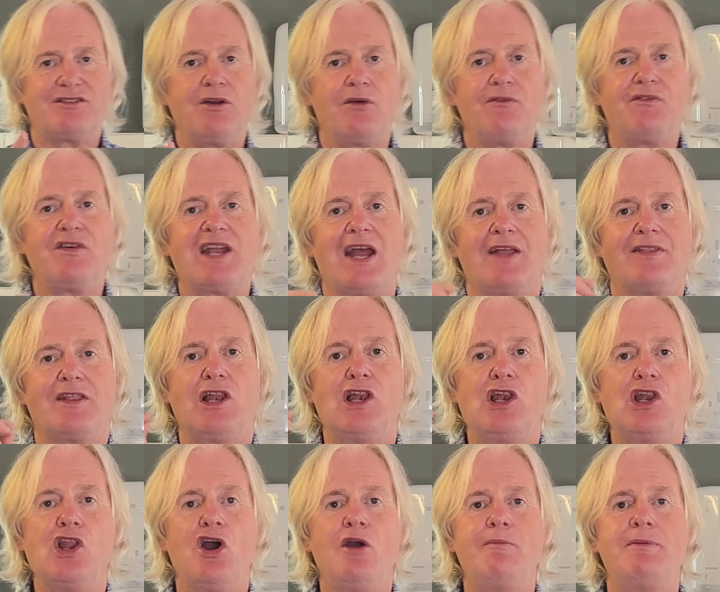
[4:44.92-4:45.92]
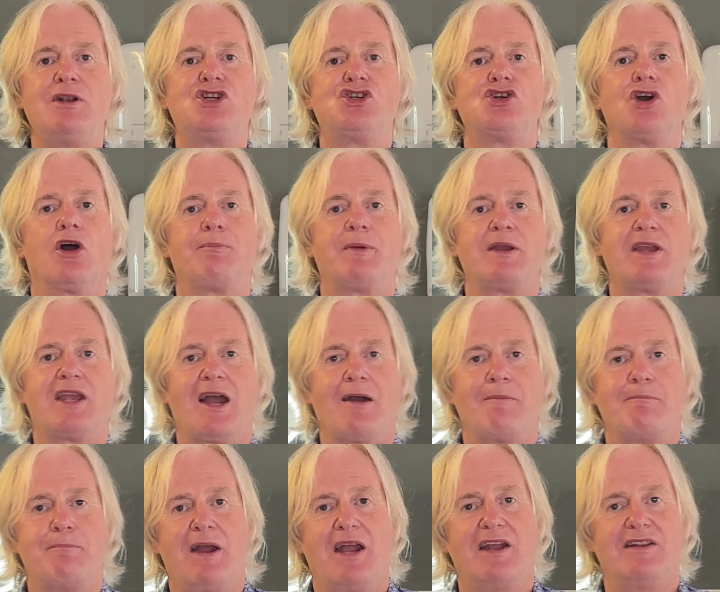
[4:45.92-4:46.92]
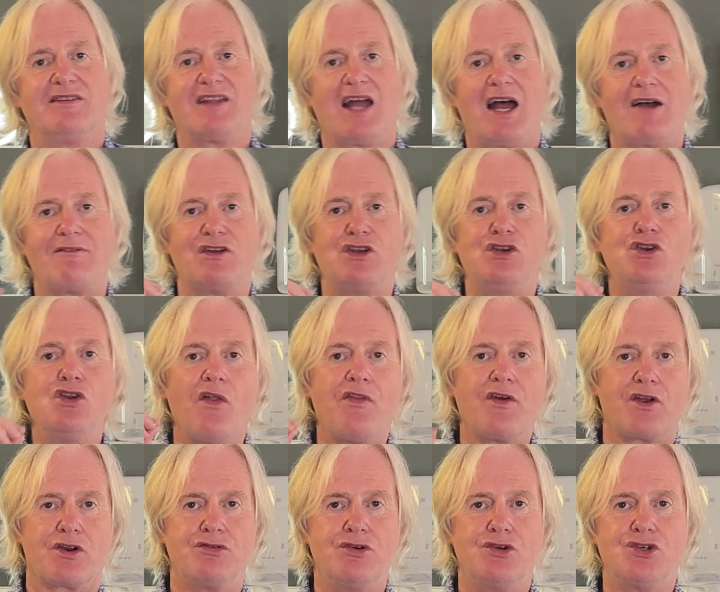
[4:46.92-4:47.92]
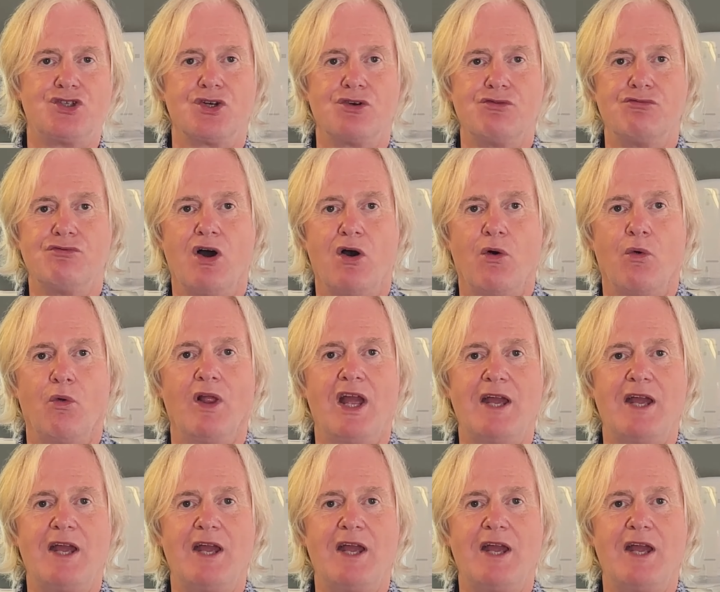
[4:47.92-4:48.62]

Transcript: not forget that low bid shopping campaigns have another crucial role.